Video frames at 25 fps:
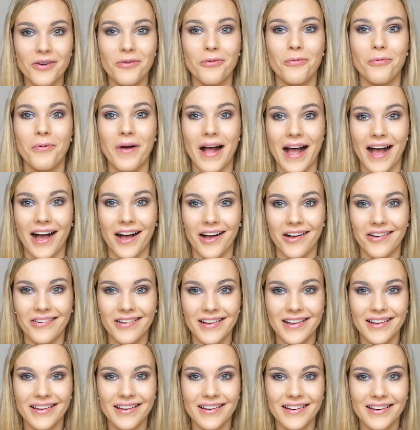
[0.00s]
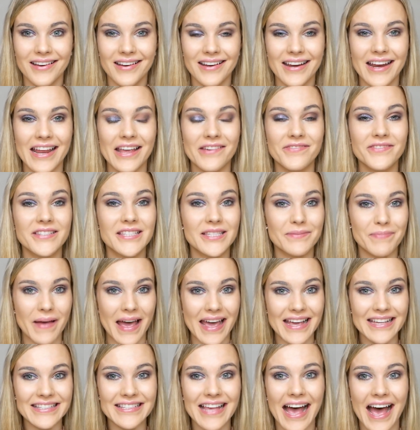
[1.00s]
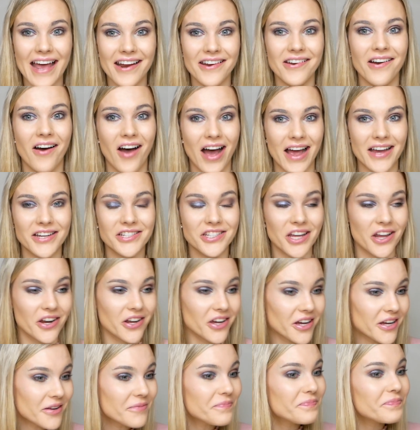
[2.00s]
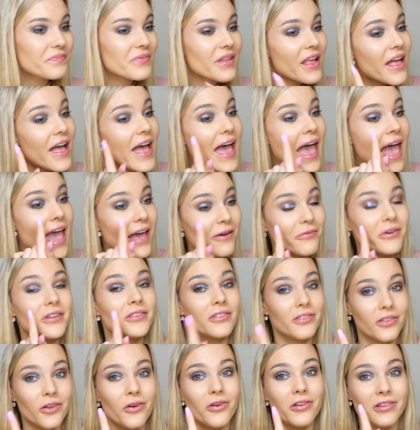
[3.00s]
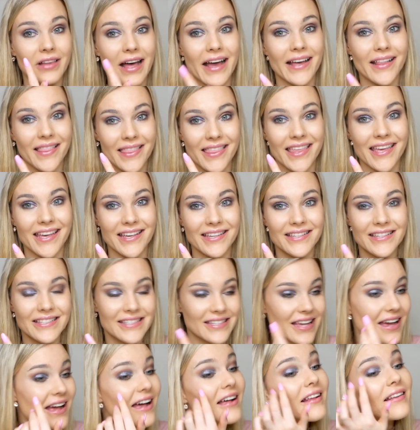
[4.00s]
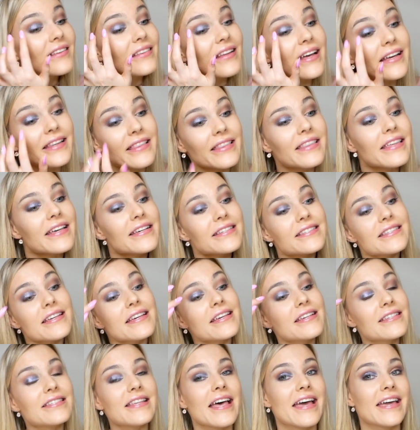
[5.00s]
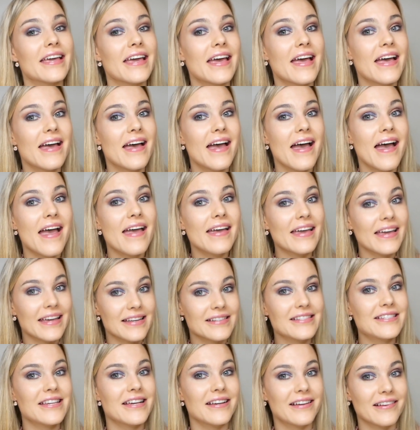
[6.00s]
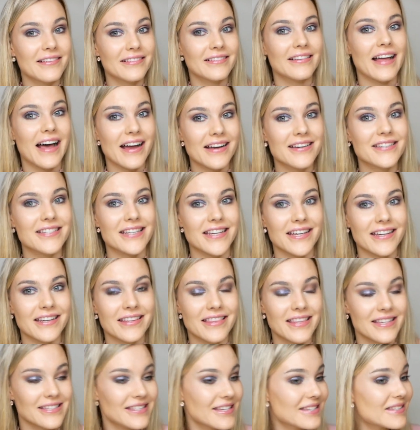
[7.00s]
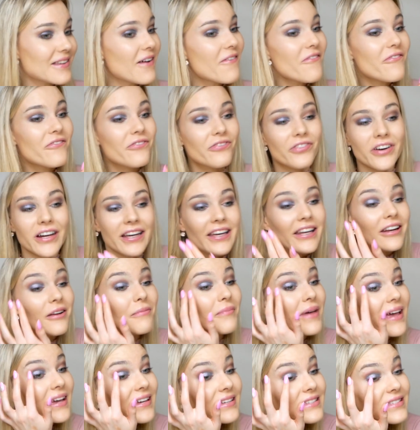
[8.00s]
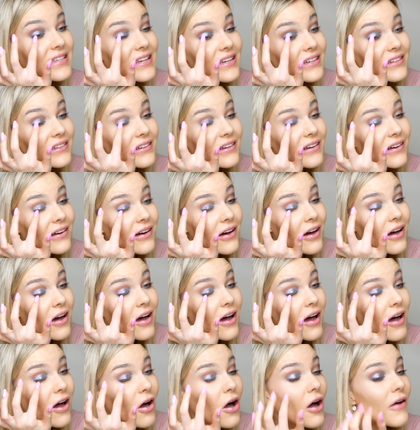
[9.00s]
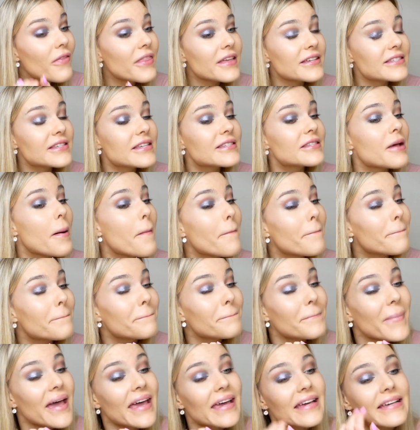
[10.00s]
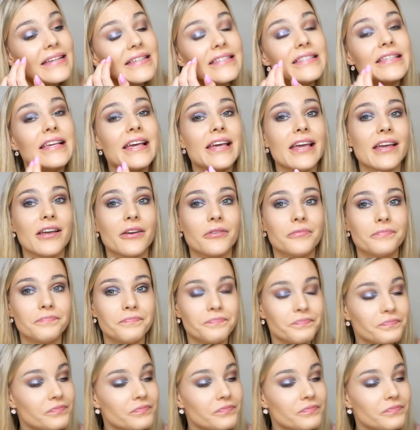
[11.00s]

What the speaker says: Wow. If Space had an eyeshadow, it would look like this. Like, this is like intergalactic. This is freaking amazing. This is amazing.